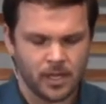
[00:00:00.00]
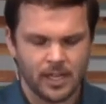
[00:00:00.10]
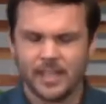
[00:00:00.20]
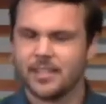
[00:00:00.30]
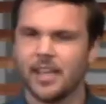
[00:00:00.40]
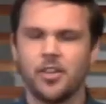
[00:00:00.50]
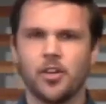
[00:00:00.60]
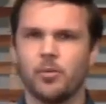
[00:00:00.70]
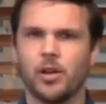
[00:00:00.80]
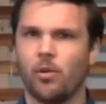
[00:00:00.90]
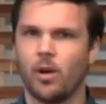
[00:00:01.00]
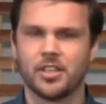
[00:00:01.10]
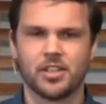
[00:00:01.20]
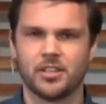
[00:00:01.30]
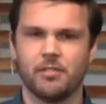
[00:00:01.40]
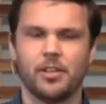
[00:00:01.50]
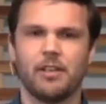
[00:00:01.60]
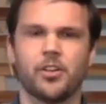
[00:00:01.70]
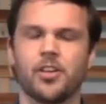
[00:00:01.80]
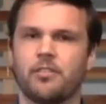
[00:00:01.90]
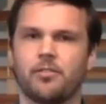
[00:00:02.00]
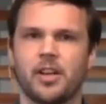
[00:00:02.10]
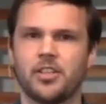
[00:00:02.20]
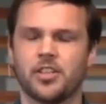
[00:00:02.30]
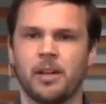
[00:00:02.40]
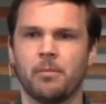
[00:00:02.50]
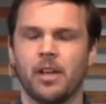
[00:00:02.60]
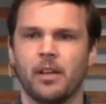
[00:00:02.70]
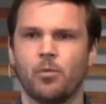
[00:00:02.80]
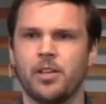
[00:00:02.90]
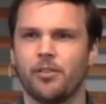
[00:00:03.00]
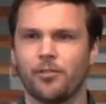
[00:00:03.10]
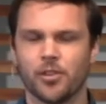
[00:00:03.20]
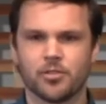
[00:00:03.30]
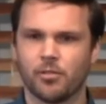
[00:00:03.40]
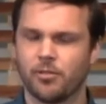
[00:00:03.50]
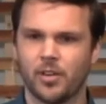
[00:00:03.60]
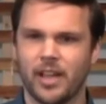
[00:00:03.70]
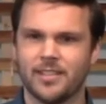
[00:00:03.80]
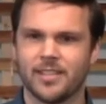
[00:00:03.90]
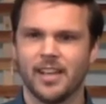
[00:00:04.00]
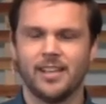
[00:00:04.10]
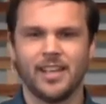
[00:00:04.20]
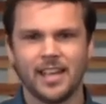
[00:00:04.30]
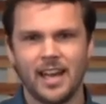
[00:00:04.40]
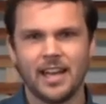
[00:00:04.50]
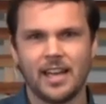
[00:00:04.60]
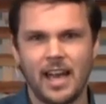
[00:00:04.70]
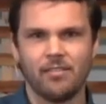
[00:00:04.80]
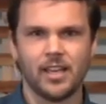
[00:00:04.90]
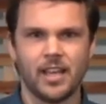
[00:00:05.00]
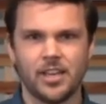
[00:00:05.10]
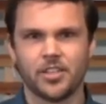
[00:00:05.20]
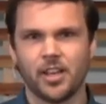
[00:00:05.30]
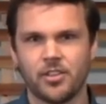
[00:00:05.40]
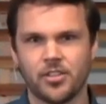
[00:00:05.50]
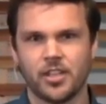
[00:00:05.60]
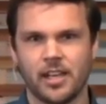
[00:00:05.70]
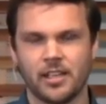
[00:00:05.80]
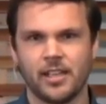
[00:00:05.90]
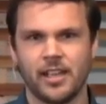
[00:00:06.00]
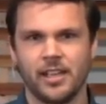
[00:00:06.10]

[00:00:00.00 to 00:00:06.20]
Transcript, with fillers: It's like, you know, we all watch this. If you have a good friendship, when you first were friends, you kind of navigate each other gently.